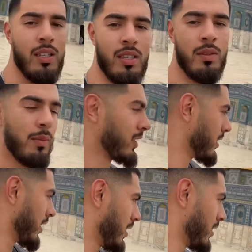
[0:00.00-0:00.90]
Man's
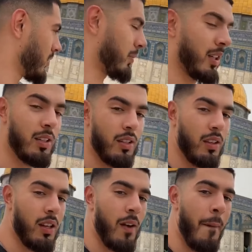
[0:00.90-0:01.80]
here.
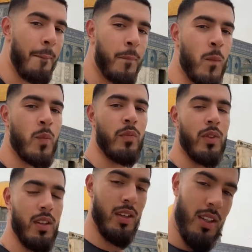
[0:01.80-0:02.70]
Subhanallah.
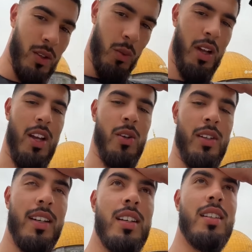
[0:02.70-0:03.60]
Wow.
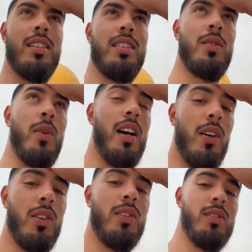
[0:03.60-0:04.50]
Wow. I